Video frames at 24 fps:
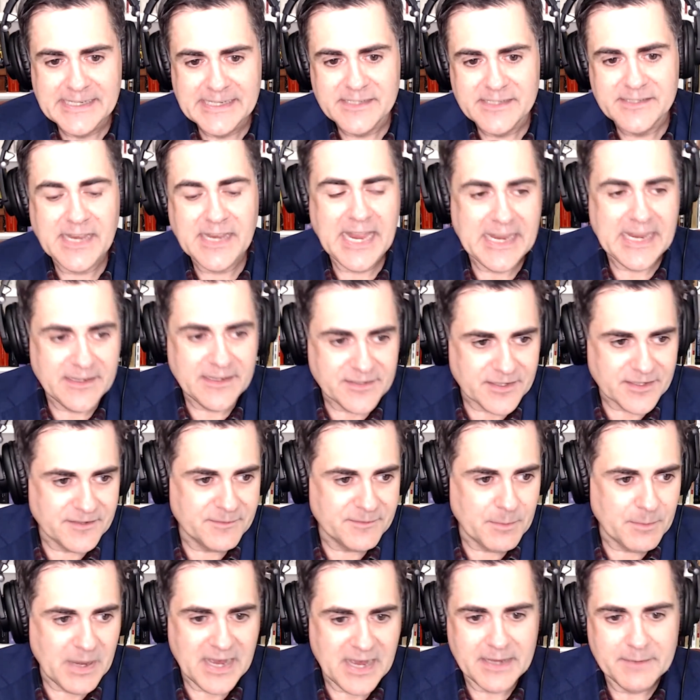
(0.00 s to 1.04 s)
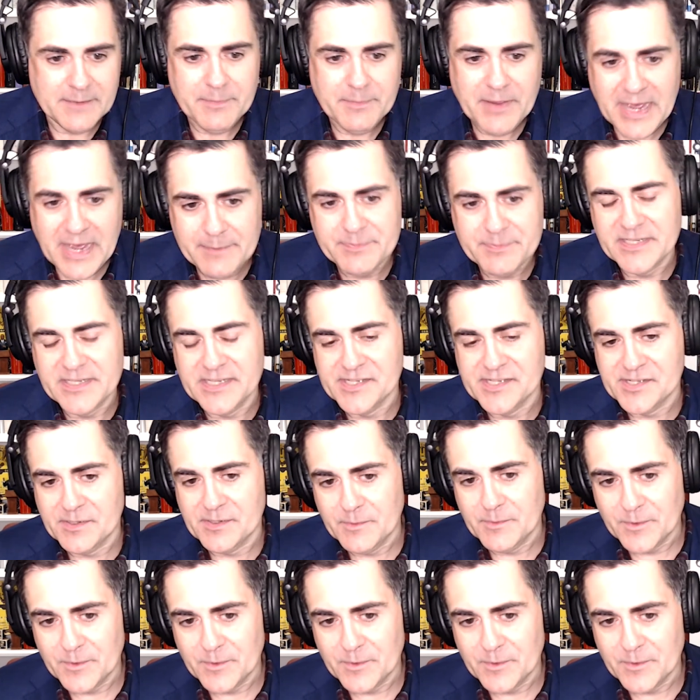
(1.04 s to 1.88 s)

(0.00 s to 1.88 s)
date of my baptism,